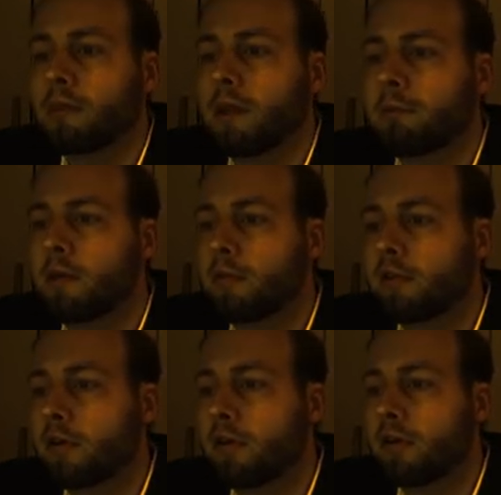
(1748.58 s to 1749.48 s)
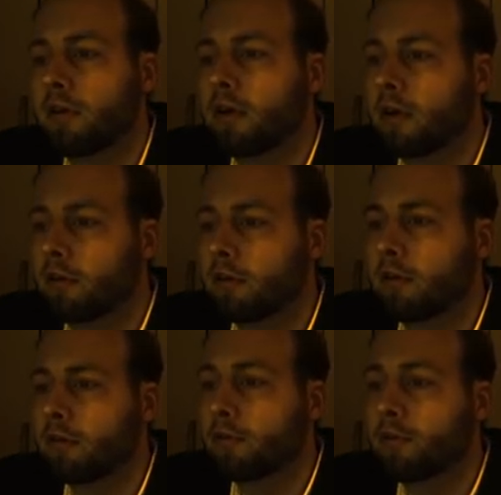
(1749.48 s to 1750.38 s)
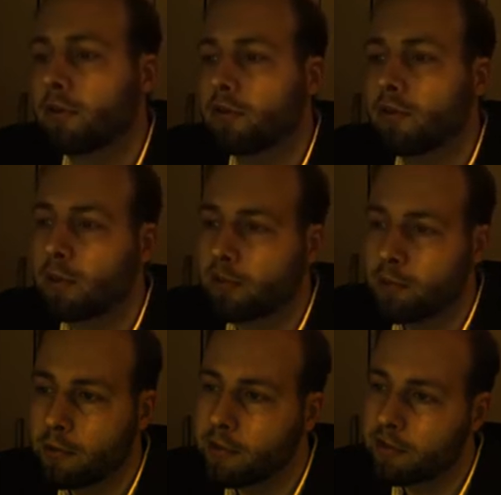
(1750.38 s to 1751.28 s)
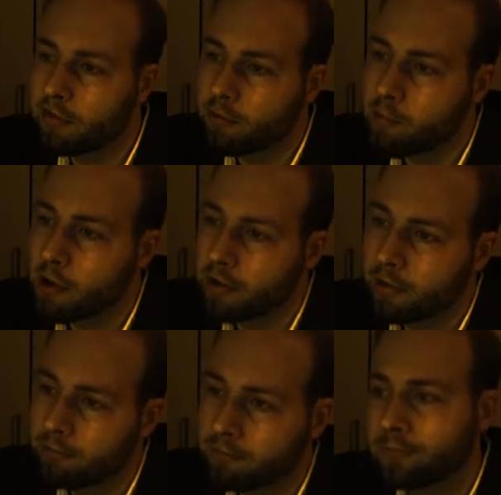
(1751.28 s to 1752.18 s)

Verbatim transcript: Let me return to those first new experiences of mine.